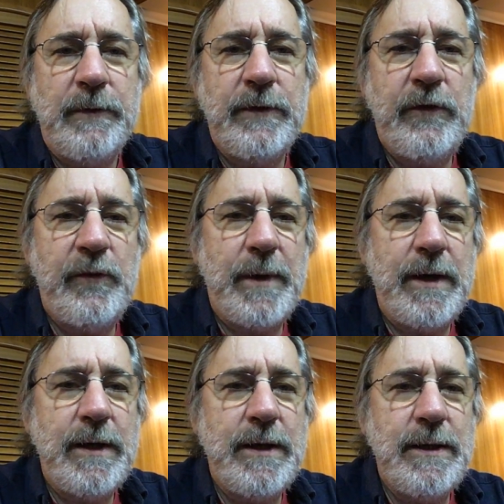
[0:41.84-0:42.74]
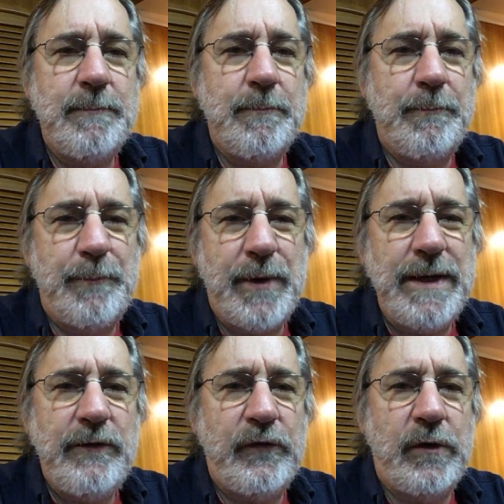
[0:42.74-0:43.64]
this is my
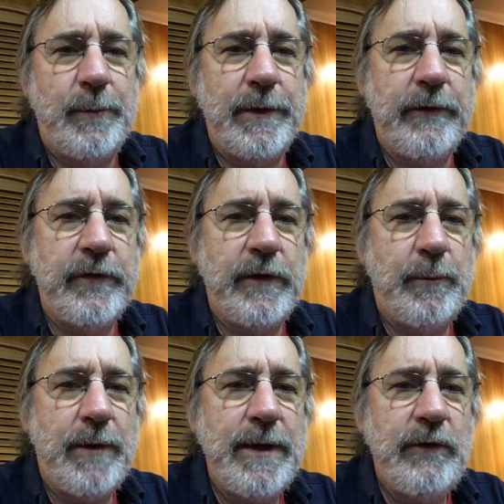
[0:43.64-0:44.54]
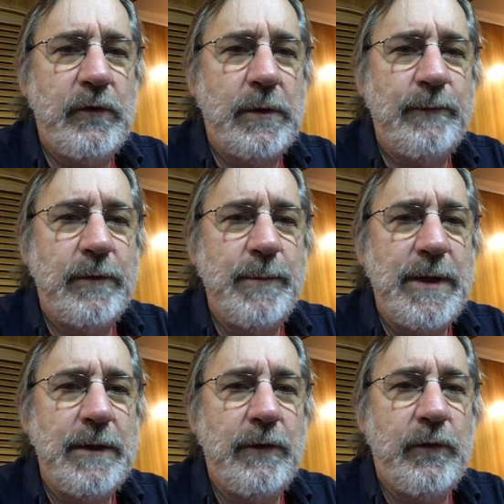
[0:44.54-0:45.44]
brainstorm list, and the brainstorm for
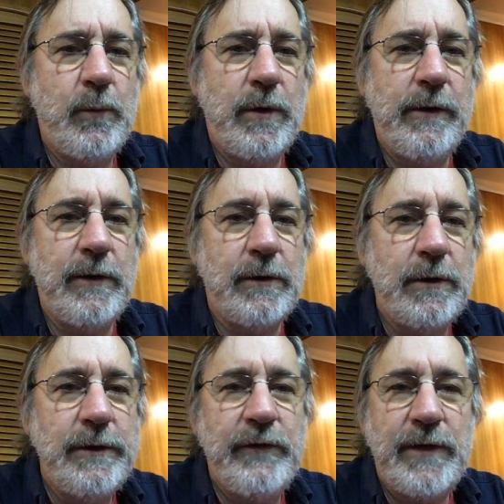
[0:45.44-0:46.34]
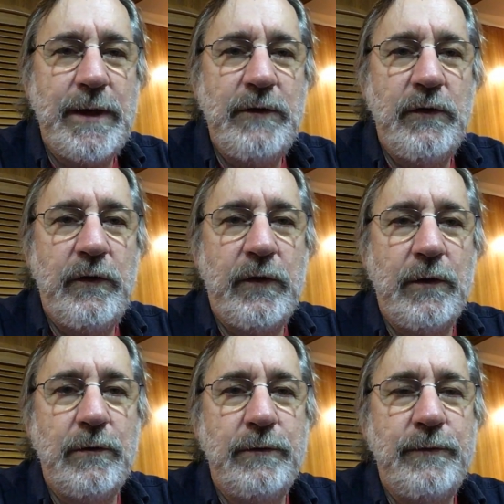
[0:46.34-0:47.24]
me is one of the early stages
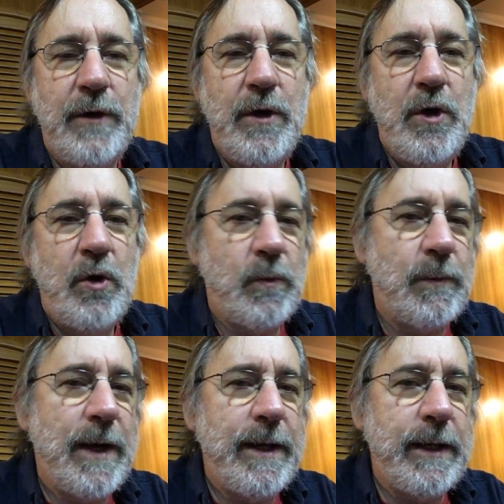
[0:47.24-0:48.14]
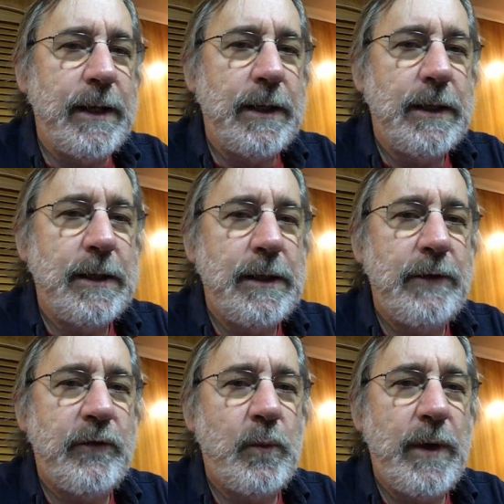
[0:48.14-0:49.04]
of writing.
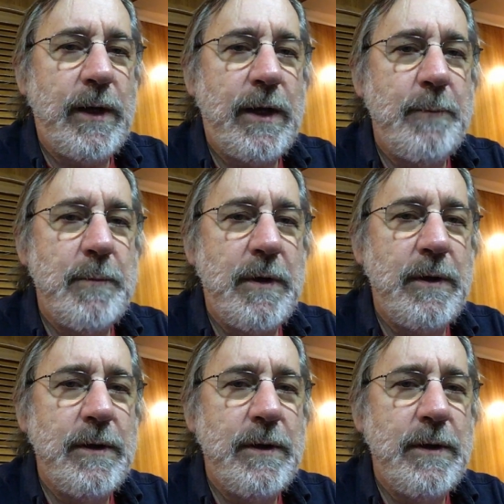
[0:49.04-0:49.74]
It's when I'm